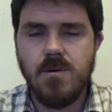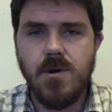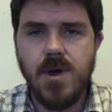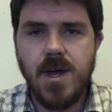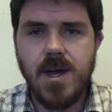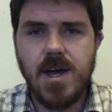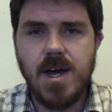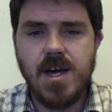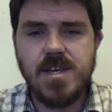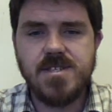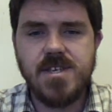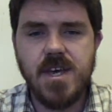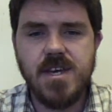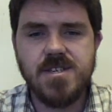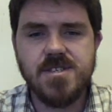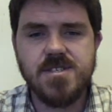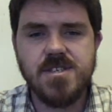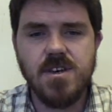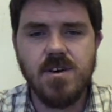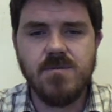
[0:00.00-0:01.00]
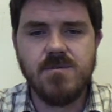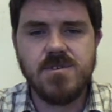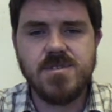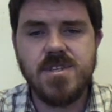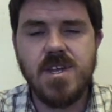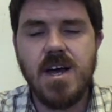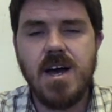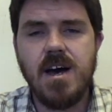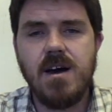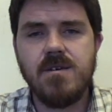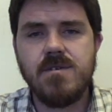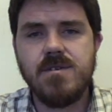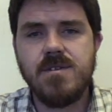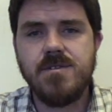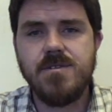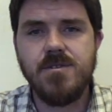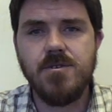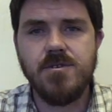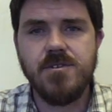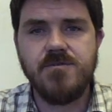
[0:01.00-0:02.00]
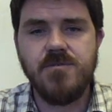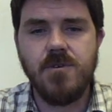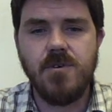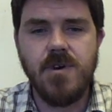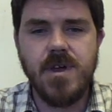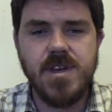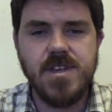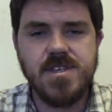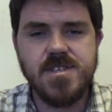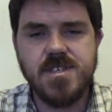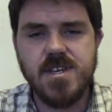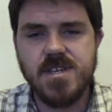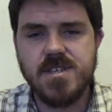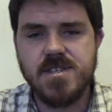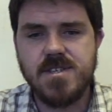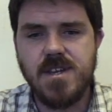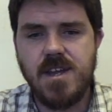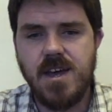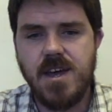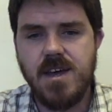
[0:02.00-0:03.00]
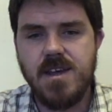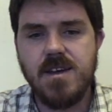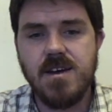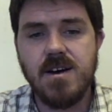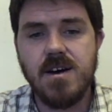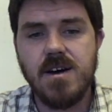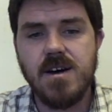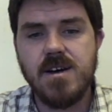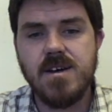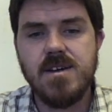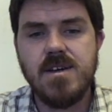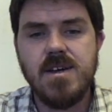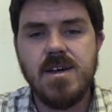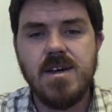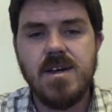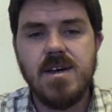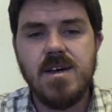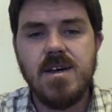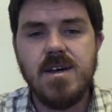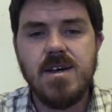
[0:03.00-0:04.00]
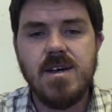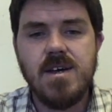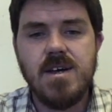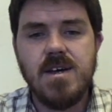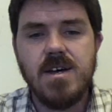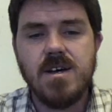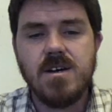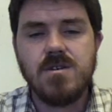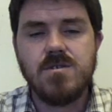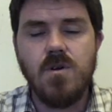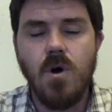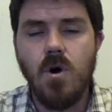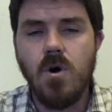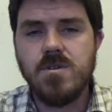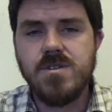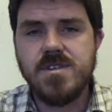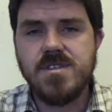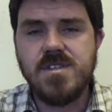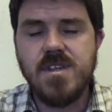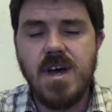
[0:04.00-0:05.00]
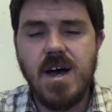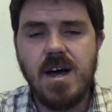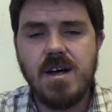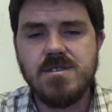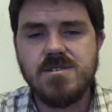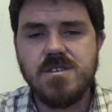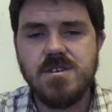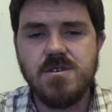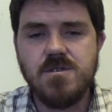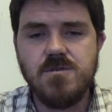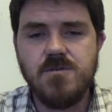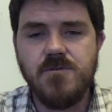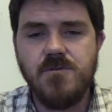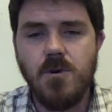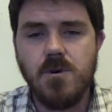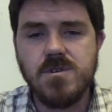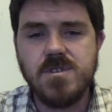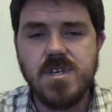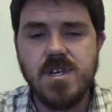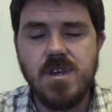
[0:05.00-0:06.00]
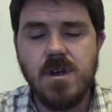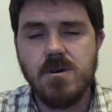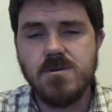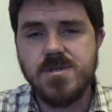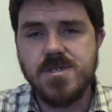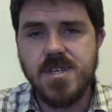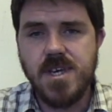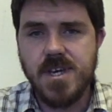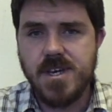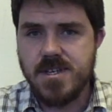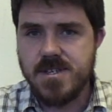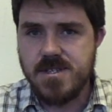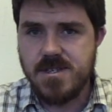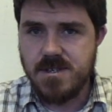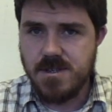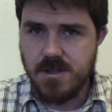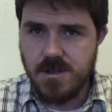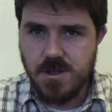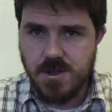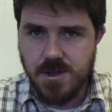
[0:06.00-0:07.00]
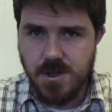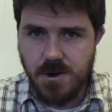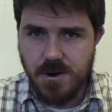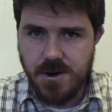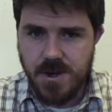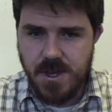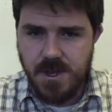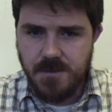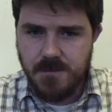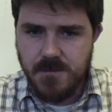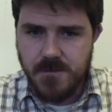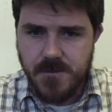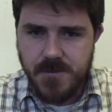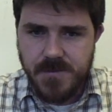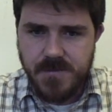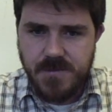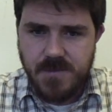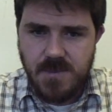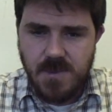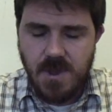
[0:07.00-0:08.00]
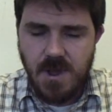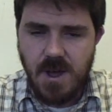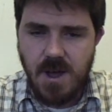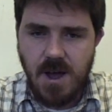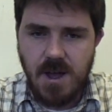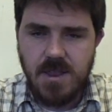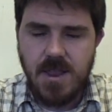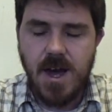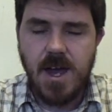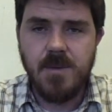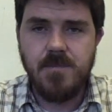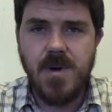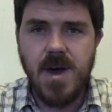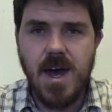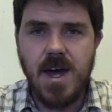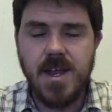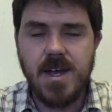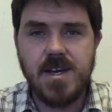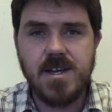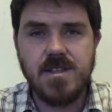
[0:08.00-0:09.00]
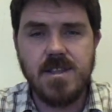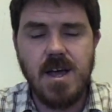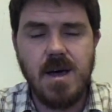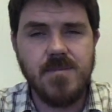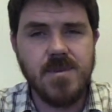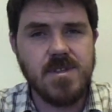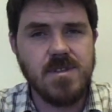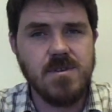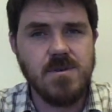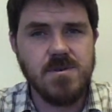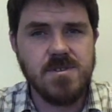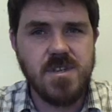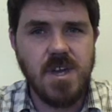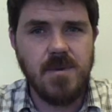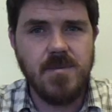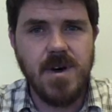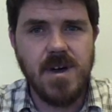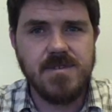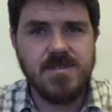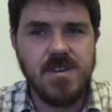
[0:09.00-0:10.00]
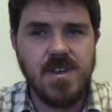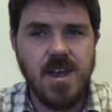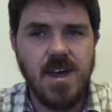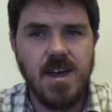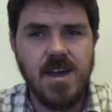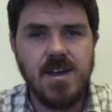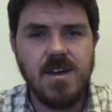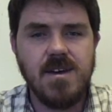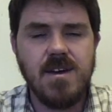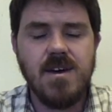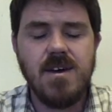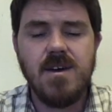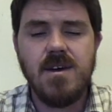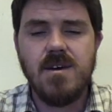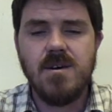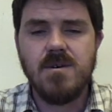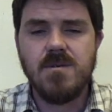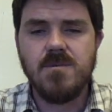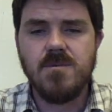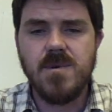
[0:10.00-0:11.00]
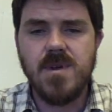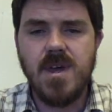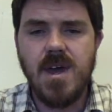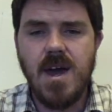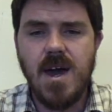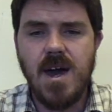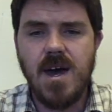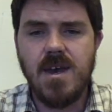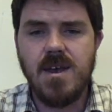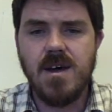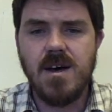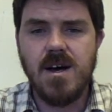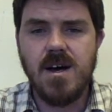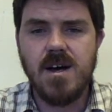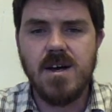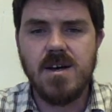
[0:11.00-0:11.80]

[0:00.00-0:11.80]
Well, hey guys, hey, silver's down 34.86 today. Gold is down to 1406.30. A lot of bad economic news came out today. We had